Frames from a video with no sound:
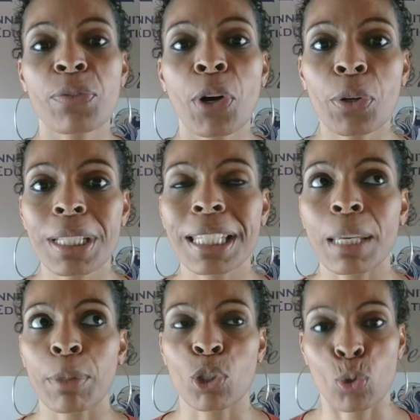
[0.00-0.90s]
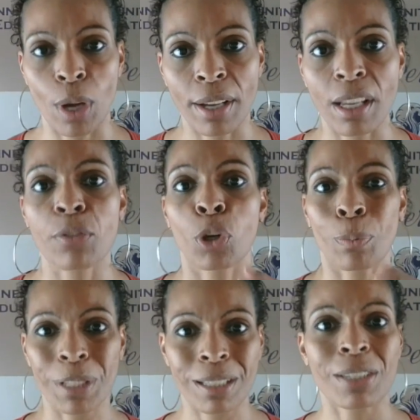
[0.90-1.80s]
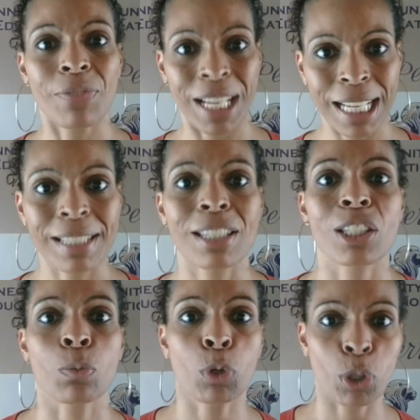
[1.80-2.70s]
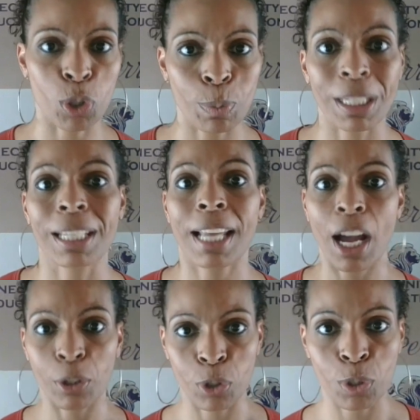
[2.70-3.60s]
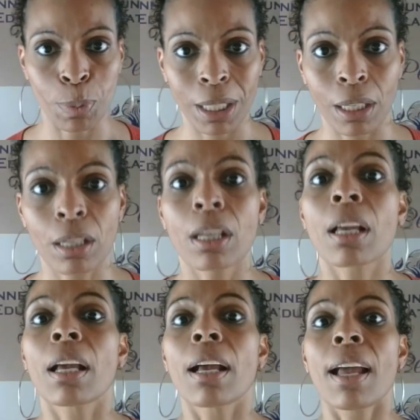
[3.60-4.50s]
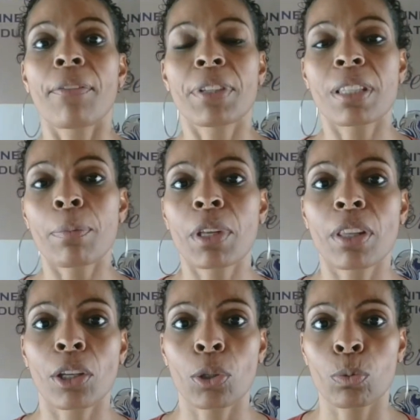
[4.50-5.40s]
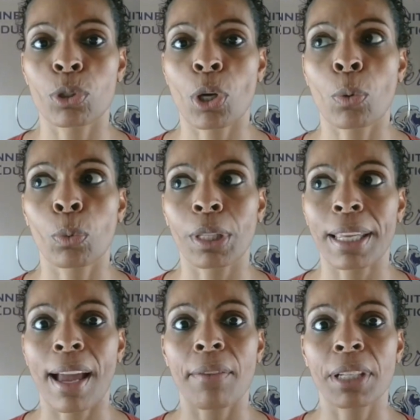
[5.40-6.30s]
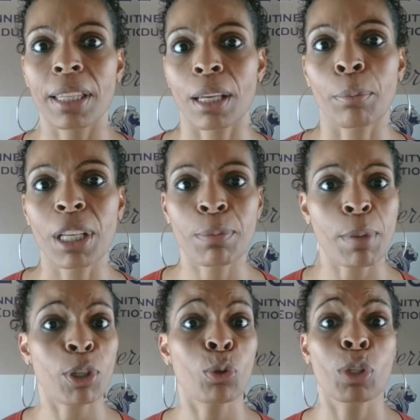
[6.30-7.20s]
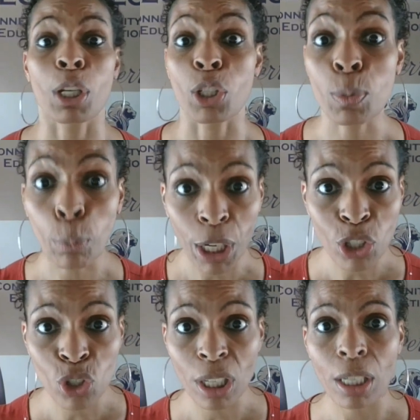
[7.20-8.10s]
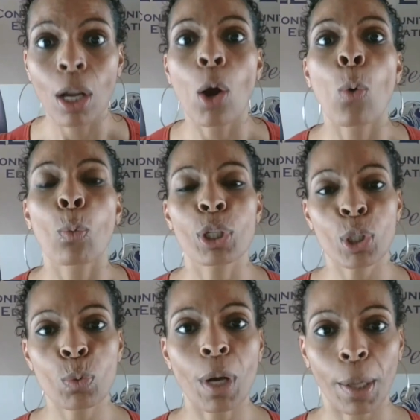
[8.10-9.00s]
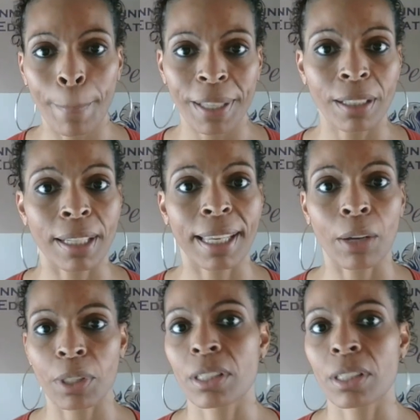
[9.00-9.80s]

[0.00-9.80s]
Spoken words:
far as keeping track of your business finances and where you're spending and how you're spending, if it's something that you don't really have anything in place, maybe using a spreadsheet, we do recommend an accounting